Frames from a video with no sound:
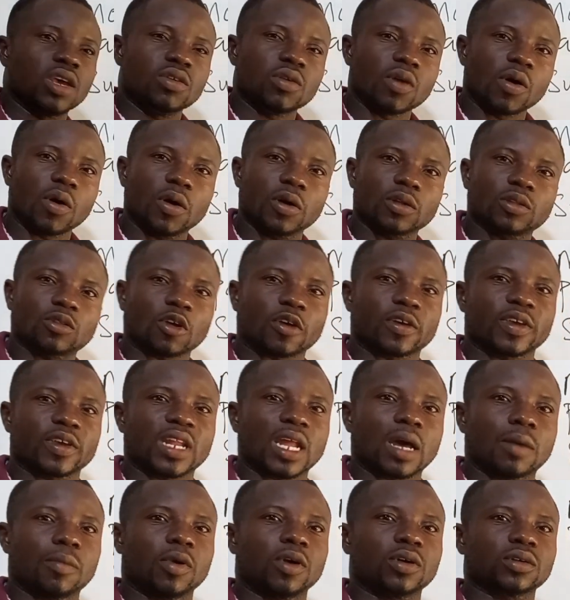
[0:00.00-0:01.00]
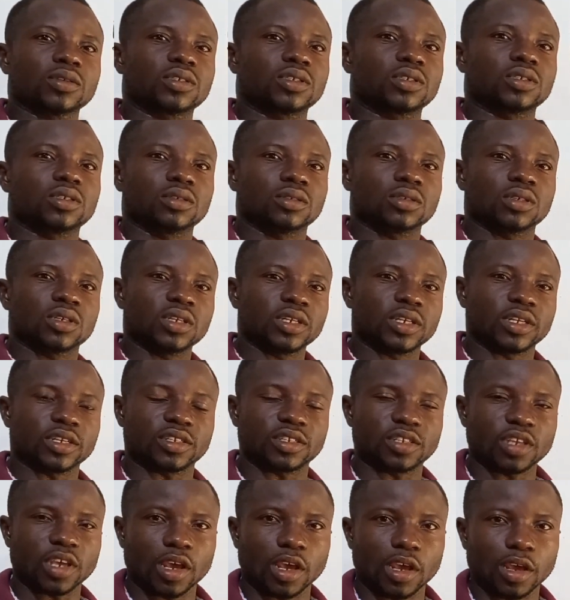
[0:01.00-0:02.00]
you're all talking about the
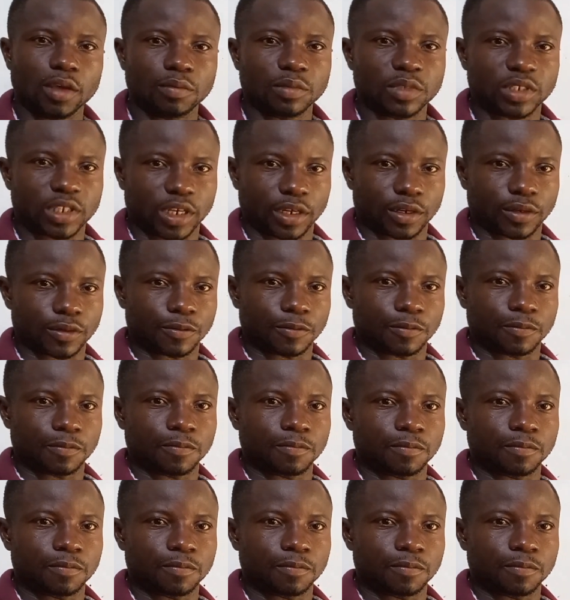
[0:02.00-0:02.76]
same thing.